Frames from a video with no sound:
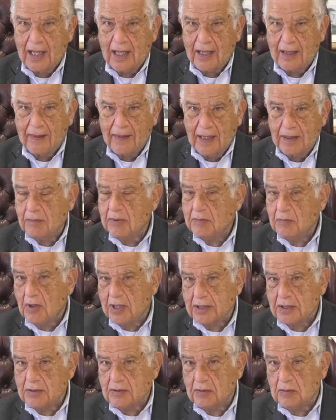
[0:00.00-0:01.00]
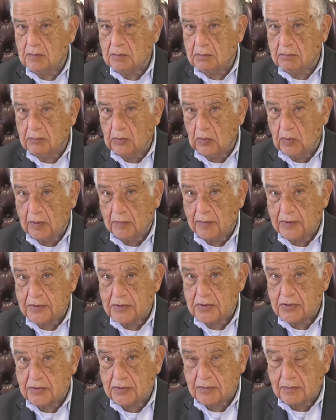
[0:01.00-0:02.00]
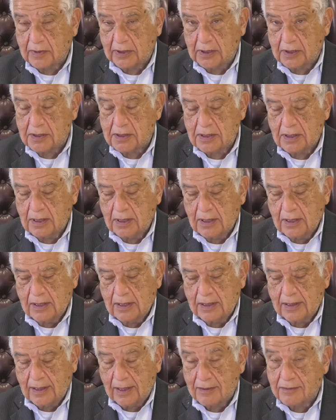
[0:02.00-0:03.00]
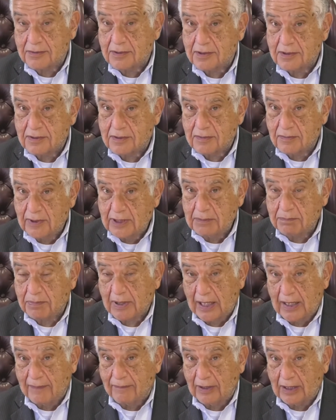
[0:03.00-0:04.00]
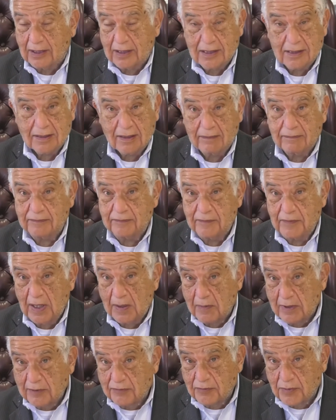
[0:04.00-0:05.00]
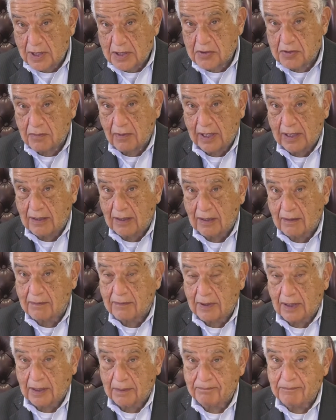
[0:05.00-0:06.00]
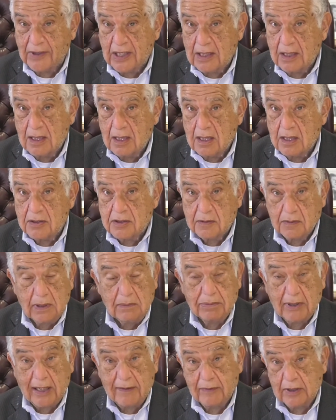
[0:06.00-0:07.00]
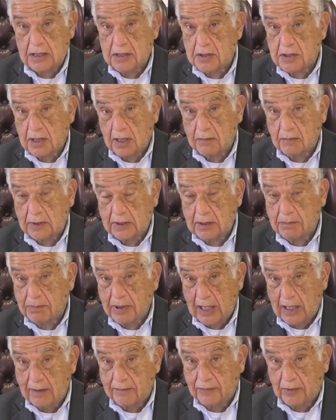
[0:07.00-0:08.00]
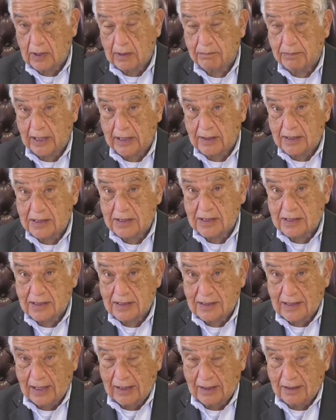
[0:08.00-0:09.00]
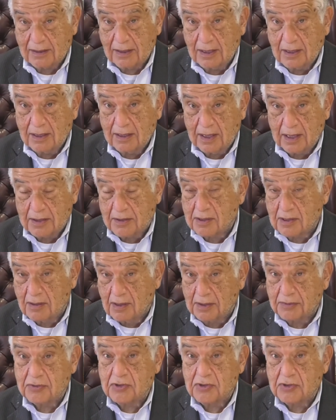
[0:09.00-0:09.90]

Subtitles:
Then we want to do more with streets. Now, street paving is a very frustrating thing. Street paving is generally paid for by the state. It's called